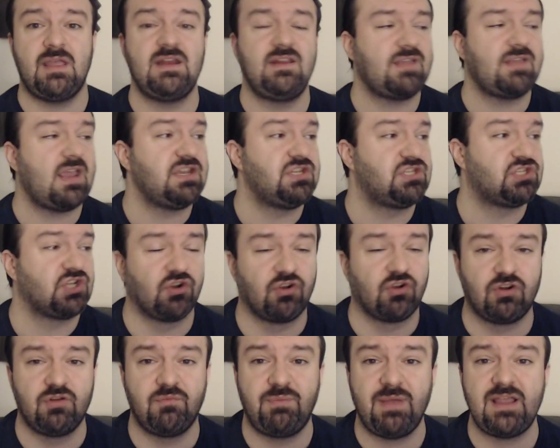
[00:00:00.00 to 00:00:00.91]
It is a
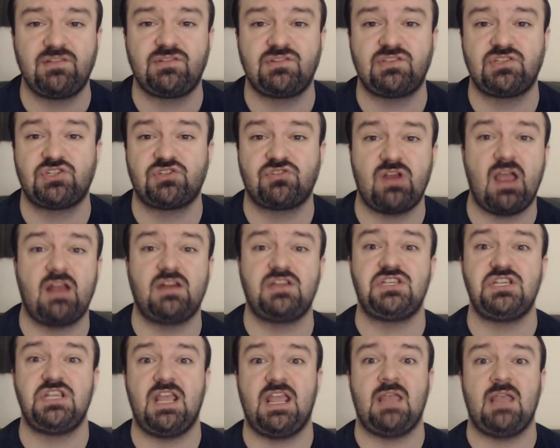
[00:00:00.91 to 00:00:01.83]
turn-based
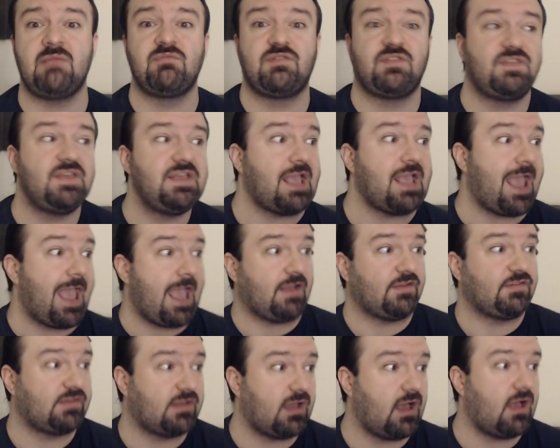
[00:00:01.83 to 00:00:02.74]
strategy game. Think
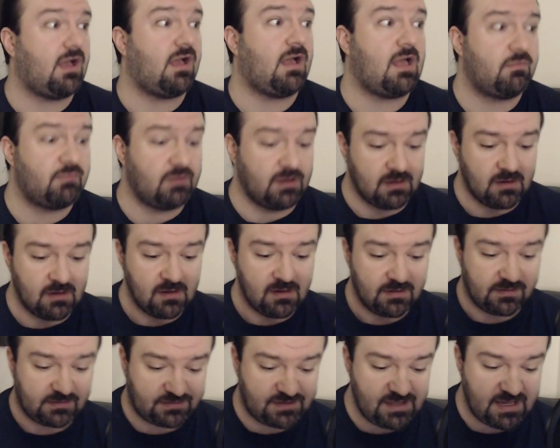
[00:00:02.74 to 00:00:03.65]
XCOM,
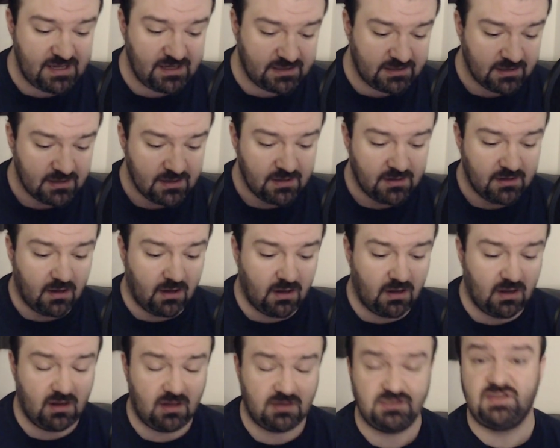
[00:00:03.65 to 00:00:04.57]
think
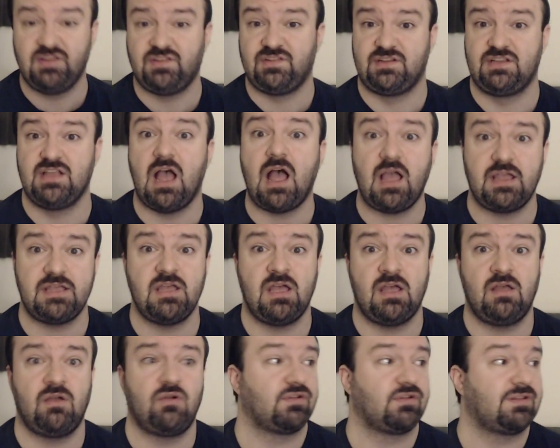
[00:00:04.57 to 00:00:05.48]
uh,
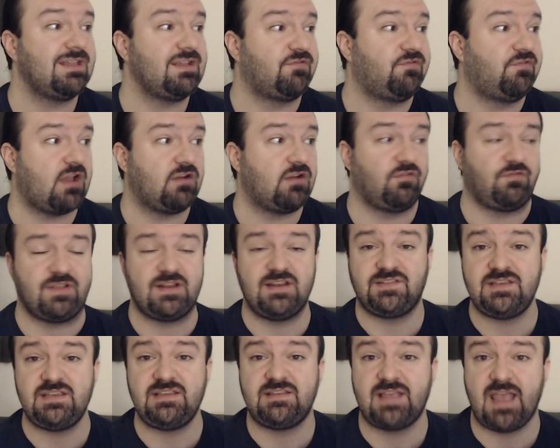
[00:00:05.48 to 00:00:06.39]
Disgaea, or think Final
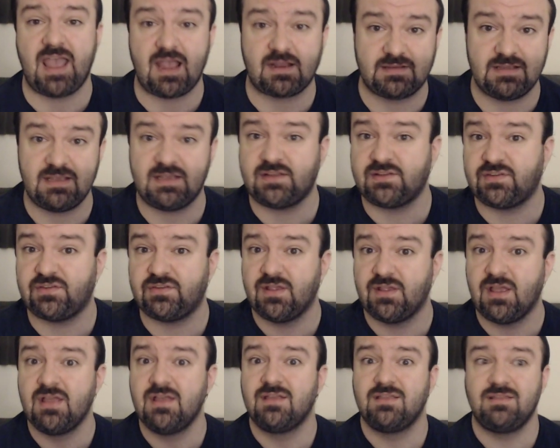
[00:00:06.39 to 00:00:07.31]
Fantasy Tactics.